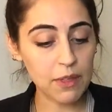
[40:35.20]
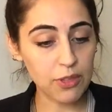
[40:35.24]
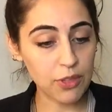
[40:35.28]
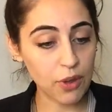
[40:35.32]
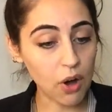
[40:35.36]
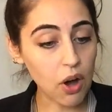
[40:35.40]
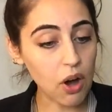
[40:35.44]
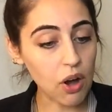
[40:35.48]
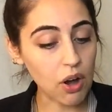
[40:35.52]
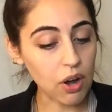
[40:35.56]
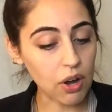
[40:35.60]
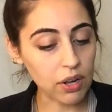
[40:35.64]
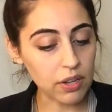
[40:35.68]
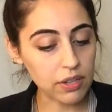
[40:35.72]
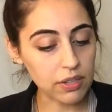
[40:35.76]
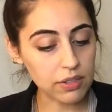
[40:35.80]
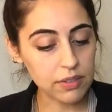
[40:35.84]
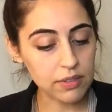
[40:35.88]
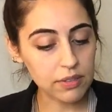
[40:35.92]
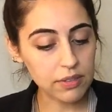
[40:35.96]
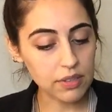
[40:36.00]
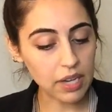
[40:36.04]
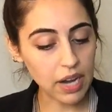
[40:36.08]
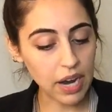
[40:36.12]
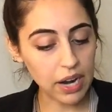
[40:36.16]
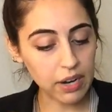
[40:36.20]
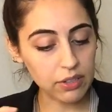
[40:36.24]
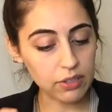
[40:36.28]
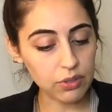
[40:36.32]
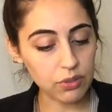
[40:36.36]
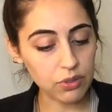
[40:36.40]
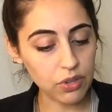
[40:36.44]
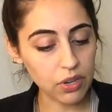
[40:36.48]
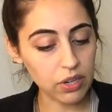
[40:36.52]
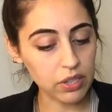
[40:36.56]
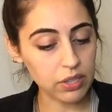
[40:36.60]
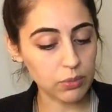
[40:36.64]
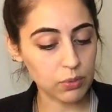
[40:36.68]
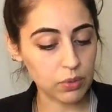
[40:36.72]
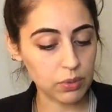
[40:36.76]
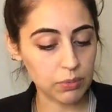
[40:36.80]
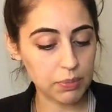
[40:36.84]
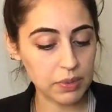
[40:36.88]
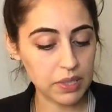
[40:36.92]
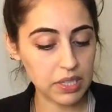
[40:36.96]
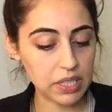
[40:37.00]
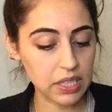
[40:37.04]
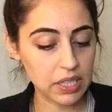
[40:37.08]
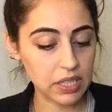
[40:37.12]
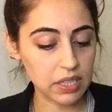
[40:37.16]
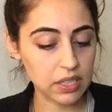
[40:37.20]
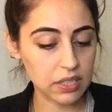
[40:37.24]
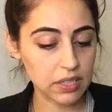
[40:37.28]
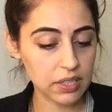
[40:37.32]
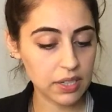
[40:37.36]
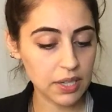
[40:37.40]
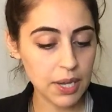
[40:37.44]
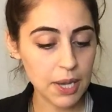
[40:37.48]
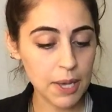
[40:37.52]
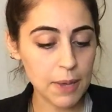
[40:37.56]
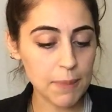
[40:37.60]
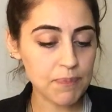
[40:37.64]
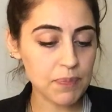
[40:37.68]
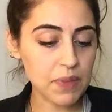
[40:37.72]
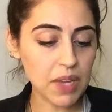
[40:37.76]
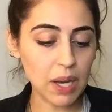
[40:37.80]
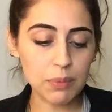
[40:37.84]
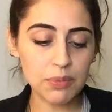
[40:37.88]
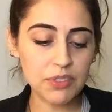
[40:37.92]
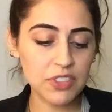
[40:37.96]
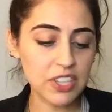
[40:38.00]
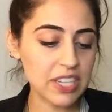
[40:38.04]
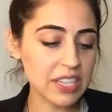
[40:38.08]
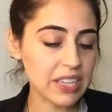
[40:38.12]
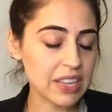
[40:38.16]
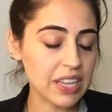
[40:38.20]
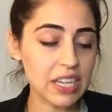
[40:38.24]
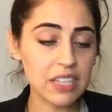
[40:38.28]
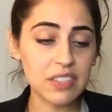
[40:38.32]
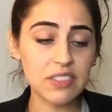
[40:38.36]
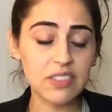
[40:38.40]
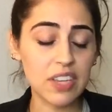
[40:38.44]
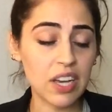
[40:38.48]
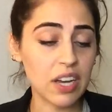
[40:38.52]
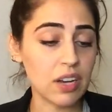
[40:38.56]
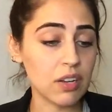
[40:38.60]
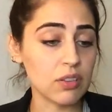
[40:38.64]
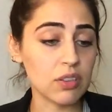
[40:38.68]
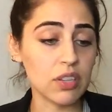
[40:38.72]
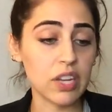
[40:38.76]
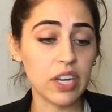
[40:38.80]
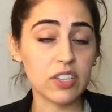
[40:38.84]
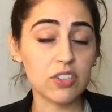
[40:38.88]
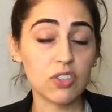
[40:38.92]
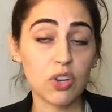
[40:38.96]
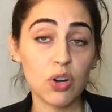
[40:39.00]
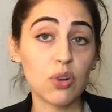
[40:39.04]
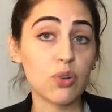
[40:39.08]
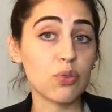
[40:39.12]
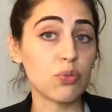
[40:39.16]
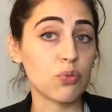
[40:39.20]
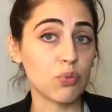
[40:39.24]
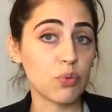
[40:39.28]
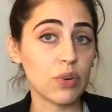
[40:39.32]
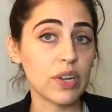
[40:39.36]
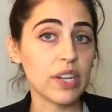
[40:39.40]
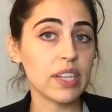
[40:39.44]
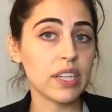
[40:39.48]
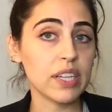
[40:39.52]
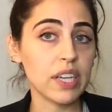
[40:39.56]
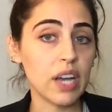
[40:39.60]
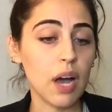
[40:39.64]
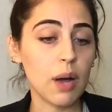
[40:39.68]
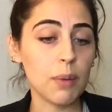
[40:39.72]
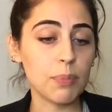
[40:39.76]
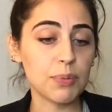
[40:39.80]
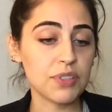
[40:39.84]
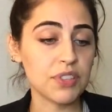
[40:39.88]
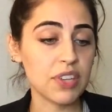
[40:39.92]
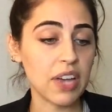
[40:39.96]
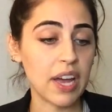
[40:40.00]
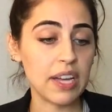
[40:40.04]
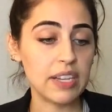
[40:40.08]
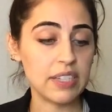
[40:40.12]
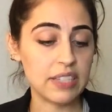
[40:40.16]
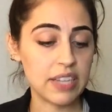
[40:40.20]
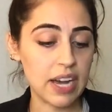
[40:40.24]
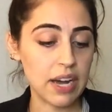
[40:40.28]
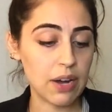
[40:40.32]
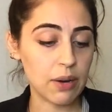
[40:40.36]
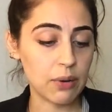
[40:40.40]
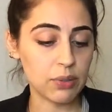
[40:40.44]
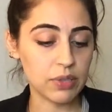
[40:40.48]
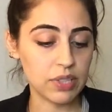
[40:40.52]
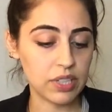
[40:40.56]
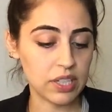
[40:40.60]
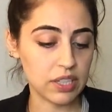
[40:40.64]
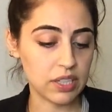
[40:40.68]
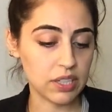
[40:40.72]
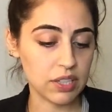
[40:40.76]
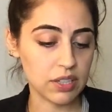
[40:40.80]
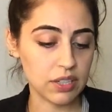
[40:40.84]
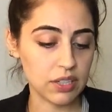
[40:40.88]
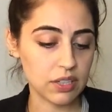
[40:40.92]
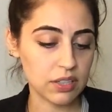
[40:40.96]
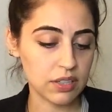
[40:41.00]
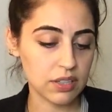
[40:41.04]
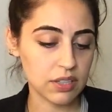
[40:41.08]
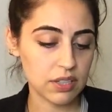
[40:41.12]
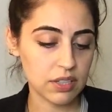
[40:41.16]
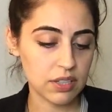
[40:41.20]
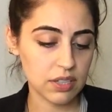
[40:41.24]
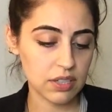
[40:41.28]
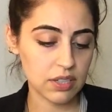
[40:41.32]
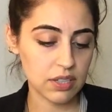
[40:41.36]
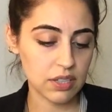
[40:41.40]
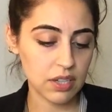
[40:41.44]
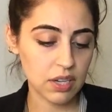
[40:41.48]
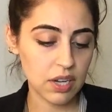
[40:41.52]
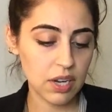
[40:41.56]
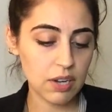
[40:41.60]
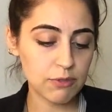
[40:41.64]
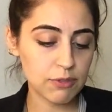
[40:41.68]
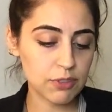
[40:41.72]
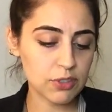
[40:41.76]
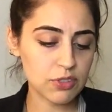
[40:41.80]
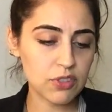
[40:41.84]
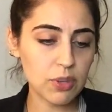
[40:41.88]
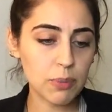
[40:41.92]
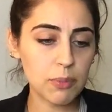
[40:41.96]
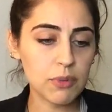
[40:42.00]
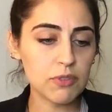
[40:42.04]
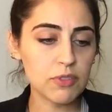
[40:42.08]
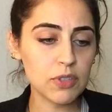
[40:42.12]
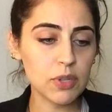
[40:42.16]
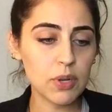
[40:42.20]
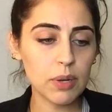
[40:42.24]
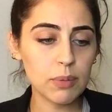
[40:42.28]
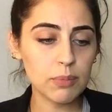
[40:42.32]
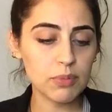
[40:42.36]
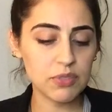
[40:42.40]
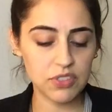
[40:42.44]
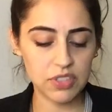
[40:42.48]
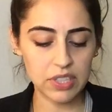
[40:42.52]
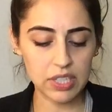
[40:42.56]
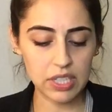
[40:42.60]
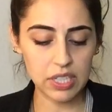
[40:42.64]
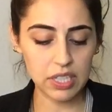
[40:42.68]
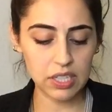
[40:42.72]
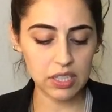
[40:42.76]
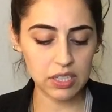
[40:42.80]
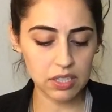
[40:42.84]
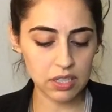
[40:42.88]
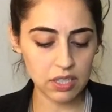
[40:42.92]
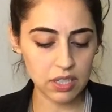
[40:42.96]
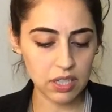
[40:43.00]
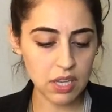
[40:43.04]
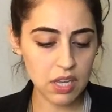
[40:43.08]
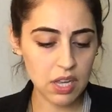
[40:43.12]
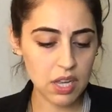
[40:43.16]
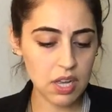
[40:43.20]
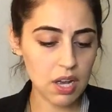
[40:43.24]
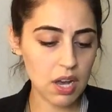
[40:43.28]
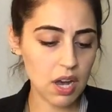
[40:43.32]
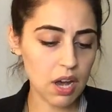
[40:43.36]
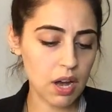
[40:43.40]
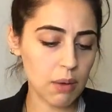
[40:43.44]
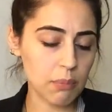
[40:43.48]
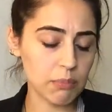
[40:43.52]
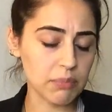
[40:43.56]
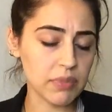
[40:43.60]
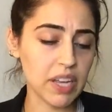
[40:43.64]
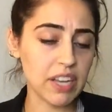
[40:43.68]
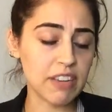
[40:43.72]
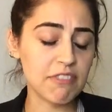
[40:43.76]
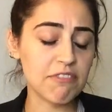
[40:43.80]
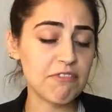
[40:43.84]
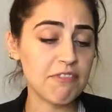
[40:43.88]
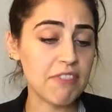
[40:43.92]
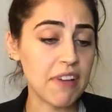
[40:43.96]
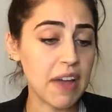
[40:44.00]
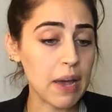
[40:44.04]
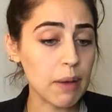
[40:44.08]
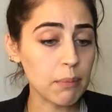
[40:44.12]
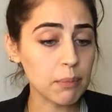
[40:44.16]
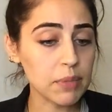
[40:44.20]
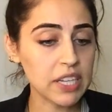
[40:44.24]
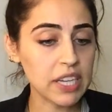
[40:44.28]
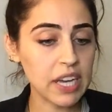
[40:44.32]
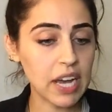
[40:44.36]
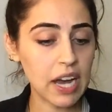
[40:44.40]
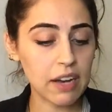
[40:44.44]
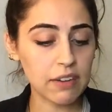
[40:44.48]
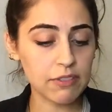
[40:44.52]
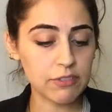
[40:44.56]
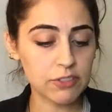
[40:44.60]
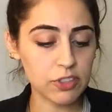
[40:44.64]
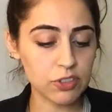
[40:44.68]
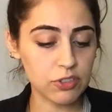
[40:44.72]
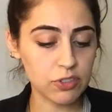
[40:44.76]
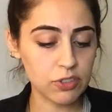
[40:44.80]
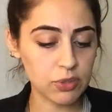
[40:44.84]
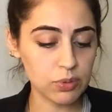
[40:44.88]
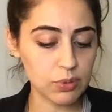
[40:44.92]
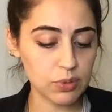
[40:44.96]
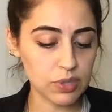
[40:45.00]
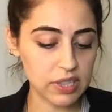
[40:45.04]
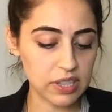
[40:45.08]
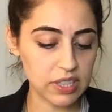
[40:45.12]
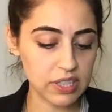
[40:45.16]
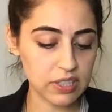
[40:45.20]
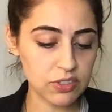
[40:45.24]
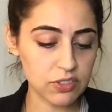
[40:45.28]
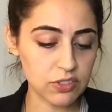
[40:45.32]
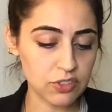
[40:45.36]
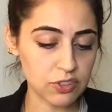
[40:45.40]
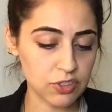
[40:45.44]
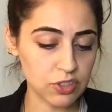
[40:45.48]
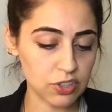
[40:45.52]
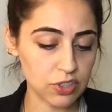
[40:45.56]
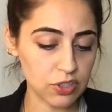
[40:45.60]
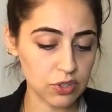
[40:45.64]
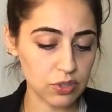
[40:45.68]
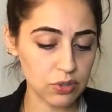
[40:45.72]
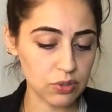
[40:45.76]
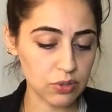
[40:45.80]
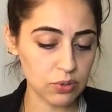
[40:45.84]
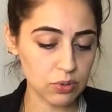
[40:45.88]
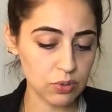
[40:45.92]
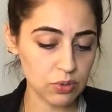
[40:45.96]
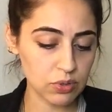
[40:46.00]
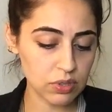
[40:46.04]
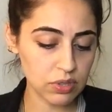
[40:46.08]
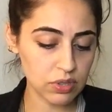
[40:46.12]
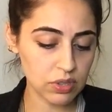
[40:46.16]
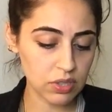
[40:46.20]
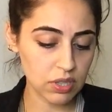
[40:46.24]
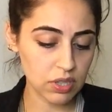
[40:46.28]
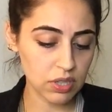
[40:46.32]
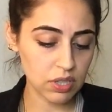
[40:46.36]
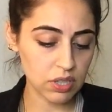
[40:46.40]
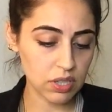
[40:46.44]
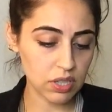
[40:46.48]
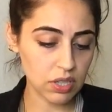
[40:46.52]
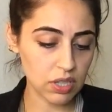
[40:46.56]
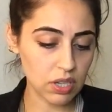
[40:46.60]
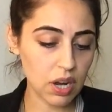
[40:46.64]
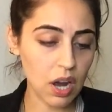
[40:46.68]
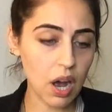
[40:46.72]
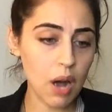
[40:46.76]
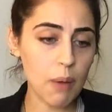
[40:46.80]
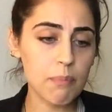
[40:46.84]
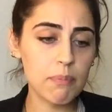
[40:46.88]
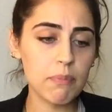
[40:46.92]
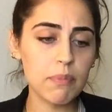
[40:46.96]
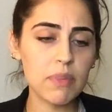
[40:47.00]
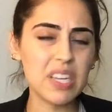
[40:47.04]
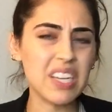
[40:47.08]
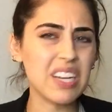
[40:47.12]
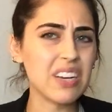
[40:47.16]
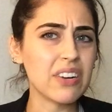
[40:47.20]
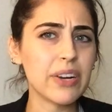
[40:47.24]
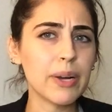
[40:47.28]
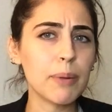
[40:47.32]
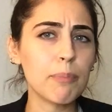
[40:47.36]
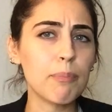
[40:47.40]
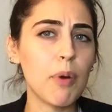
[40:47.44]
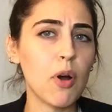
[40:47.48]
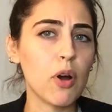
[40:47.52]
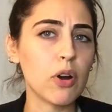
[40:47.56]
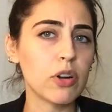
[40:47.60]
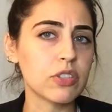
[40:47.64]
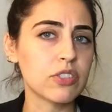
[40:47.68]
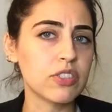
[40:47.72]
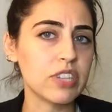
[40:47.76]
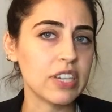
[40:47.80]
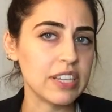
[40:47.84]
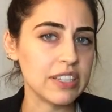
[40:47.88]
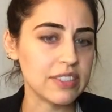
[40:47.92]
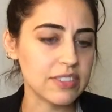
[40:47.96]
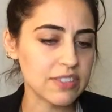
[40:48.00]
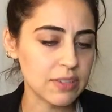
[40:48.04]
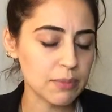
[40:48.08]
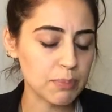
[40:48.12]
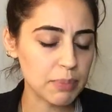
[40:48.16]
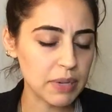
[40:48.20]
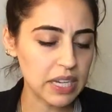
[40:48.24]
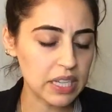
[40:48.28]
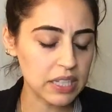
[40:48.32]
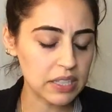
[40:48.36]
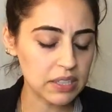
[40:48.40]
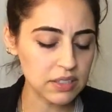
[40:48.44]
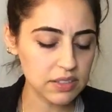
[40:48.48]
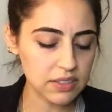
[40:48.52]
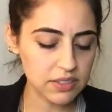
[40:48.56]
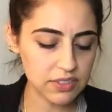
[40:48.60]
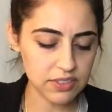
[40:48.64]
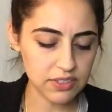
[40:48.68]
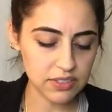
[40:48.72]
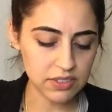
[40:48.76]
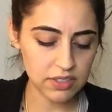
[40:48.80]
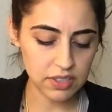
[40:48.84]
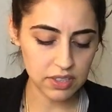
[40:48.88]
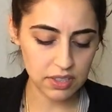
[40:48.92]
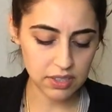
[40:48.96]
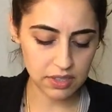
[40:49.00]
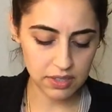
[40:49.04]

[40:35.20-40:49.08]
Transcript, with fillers: thought how you thought it would be i'm seeing things get like turned really upside down here for some of you i'm seeing um like family have to do with this too i'm hearing participants